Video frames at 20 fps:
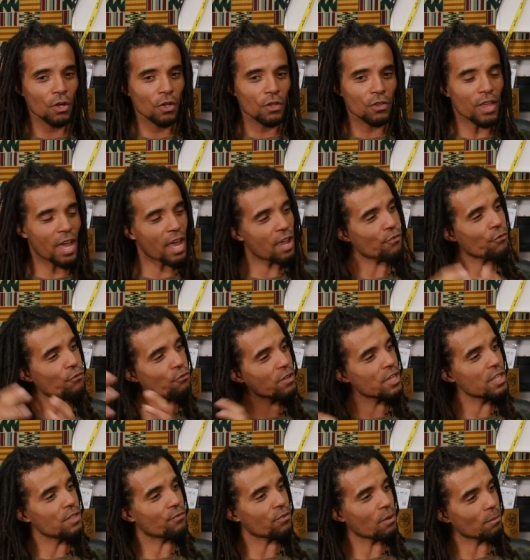they're
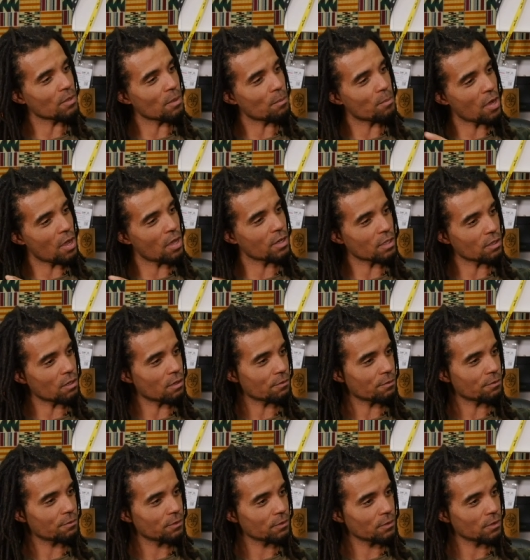freed from the burden
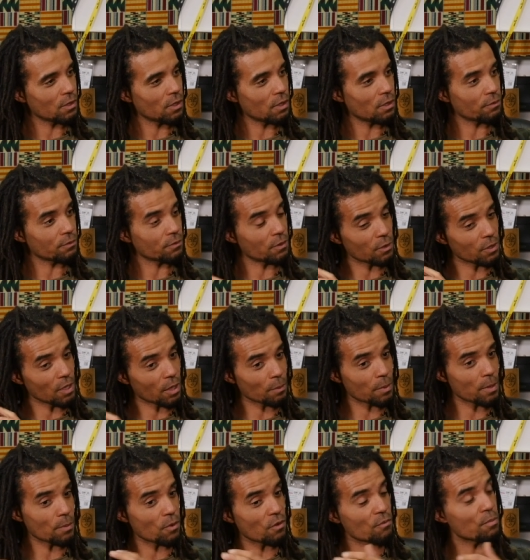of, of the young
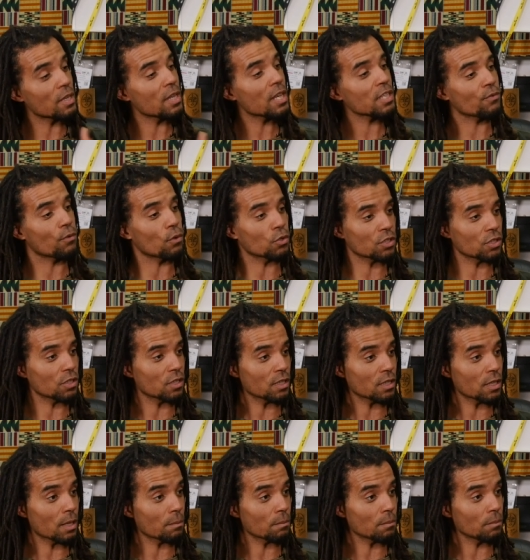people who've been less fortunate
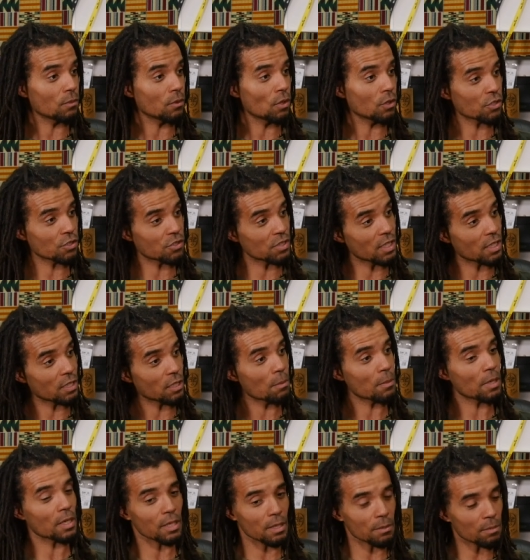than them, not just
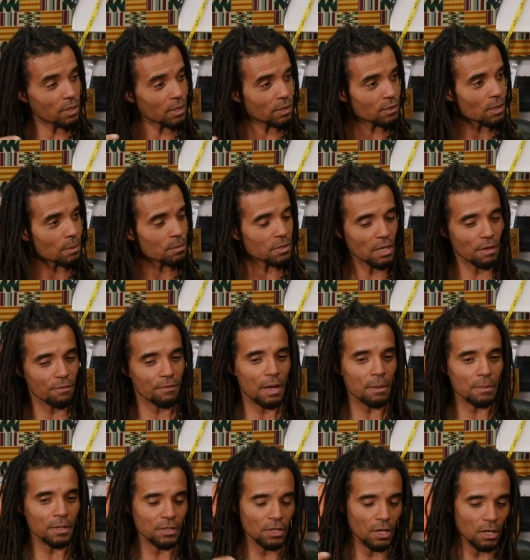economically, but in terms of their
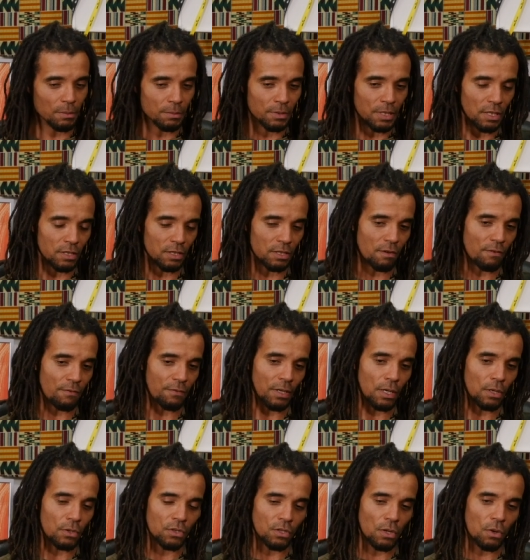family circumstance and everything
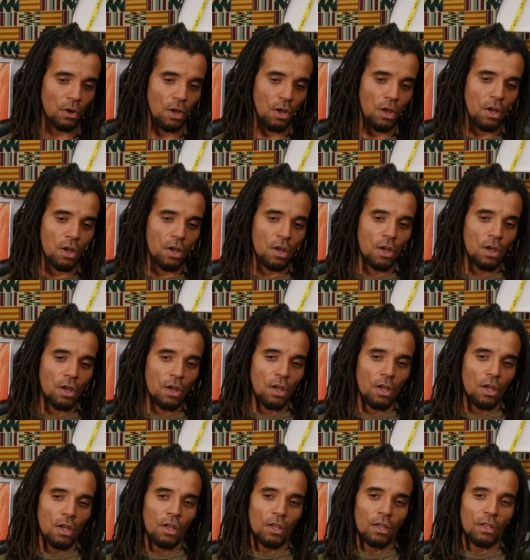else. So
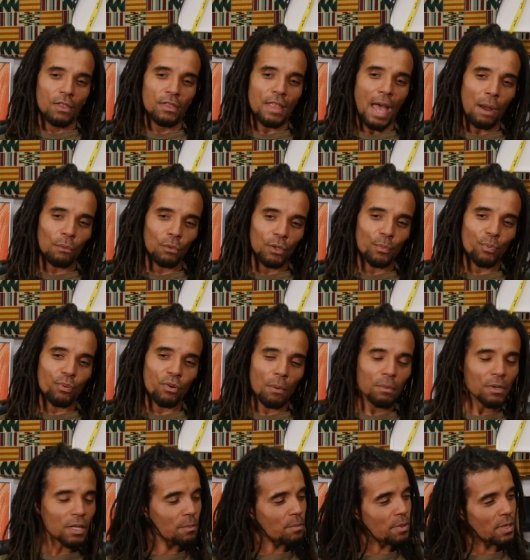that would
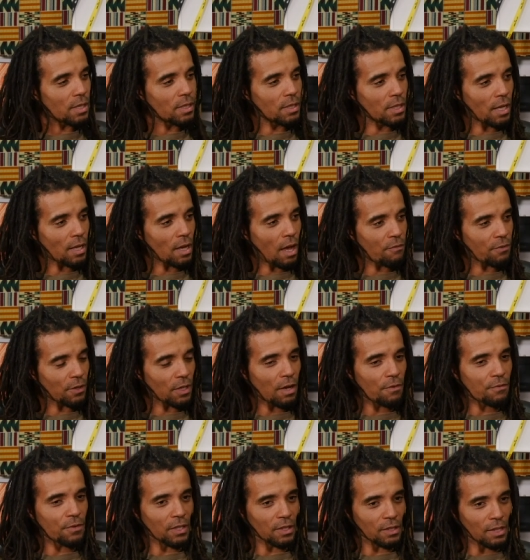probably be yeah i think i
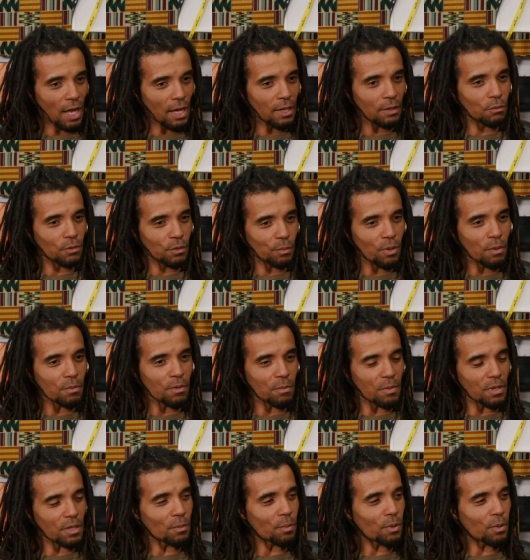think that would probably be the